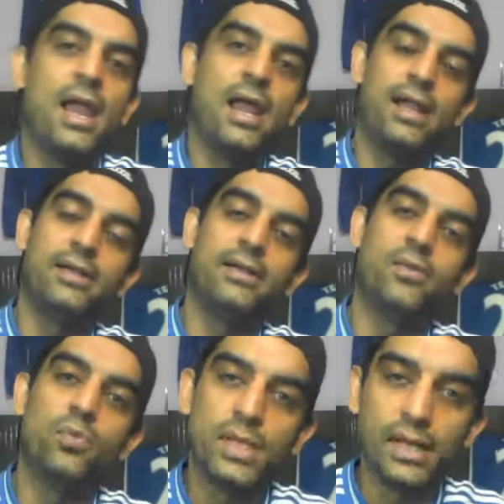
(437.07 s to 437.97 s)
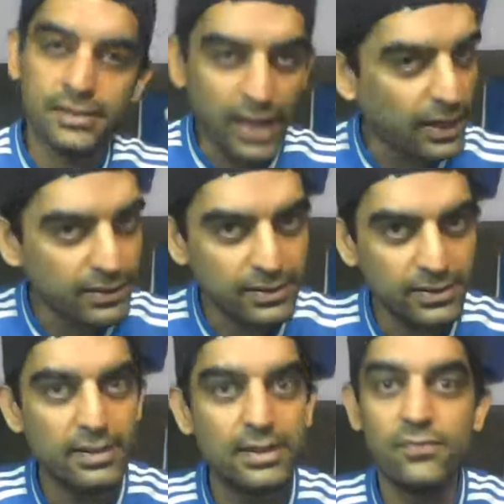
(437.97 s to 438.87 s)
And we attacked
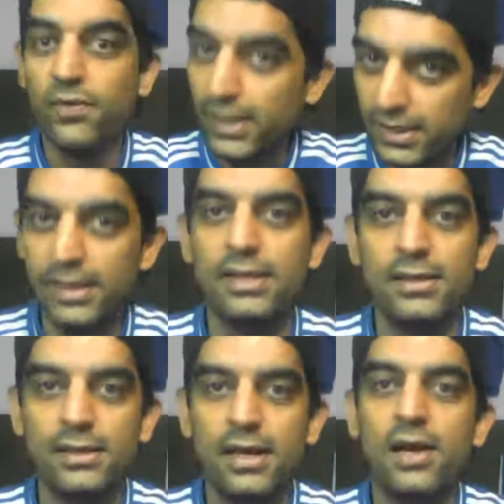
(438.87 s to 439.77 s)
finally